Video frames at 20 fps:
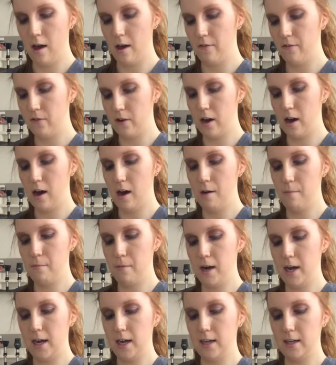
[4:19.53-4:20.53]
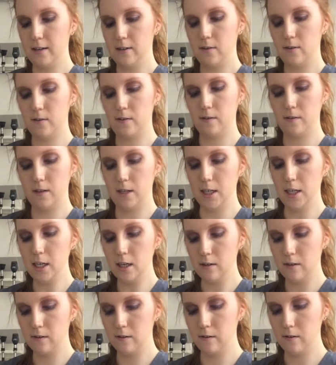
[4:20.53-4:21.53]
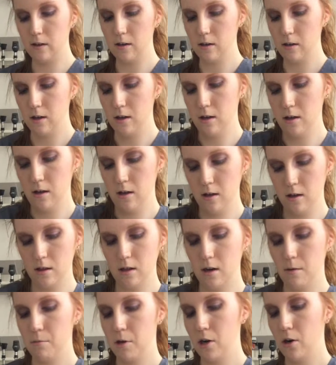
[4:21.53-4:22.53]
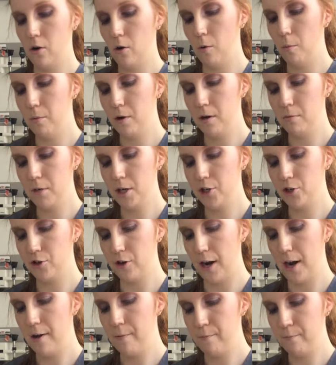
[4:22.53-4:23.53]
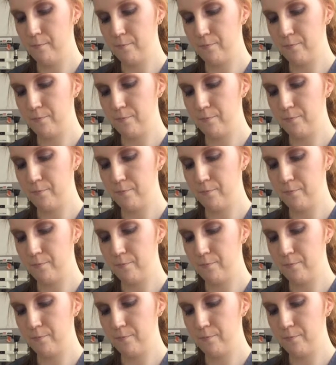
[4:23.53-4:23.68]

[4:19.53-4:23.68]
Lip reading: I've got my sticks and I'm going to open in my tray